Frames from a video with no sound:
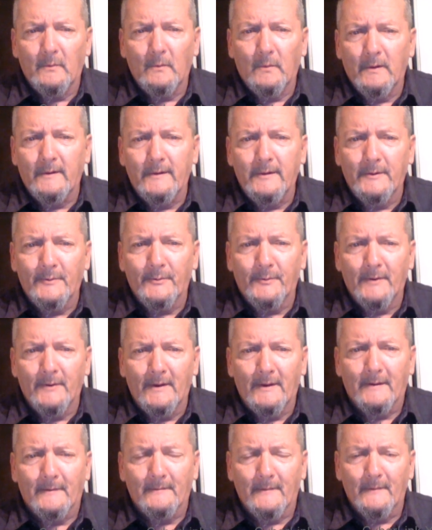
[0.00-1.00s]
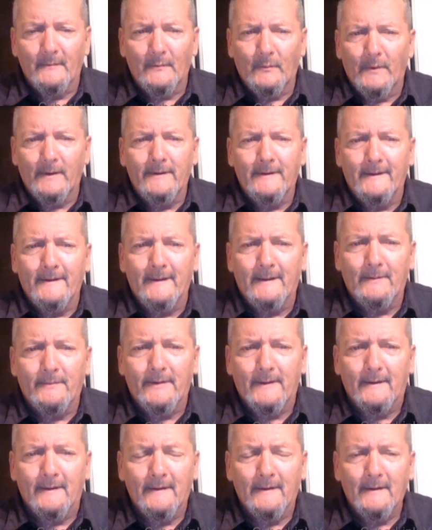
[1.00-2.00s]
Where are you from? What are you
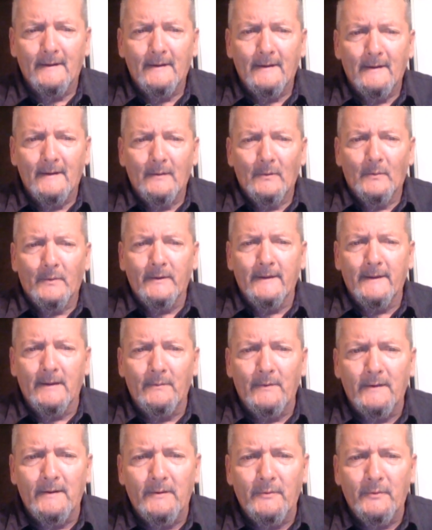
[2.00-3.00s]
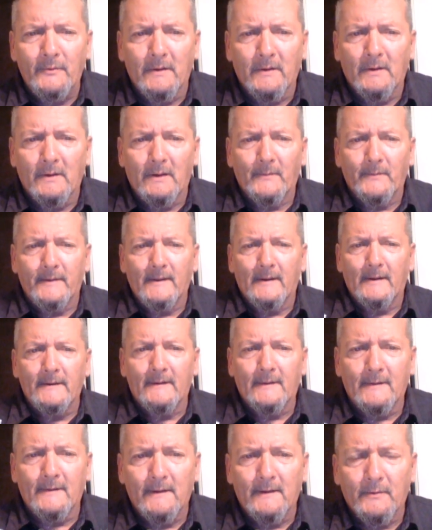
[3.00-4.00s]
having? What are you having in your coffee? How do
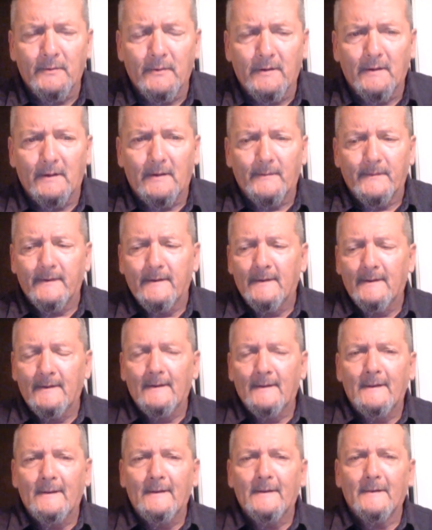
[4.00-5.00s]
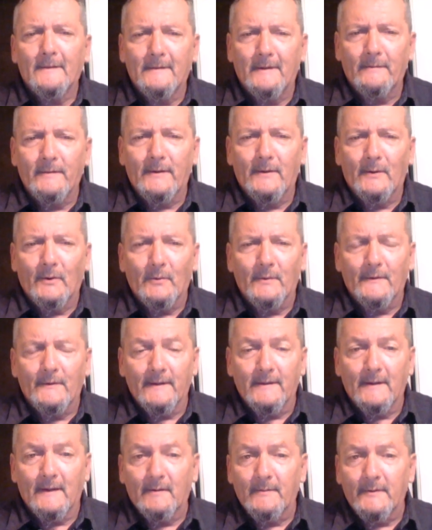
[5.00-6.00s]
you take your coffee? Let me know in
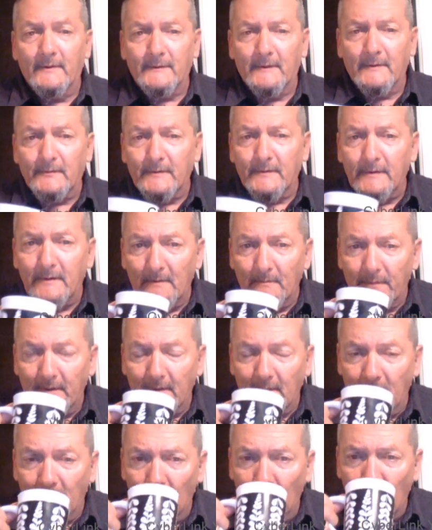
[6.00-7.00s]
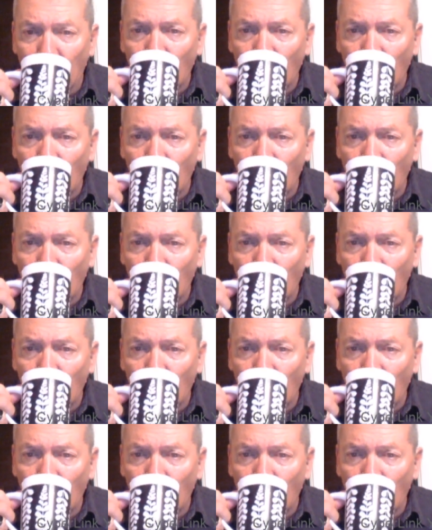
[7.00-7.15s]
the comment section below.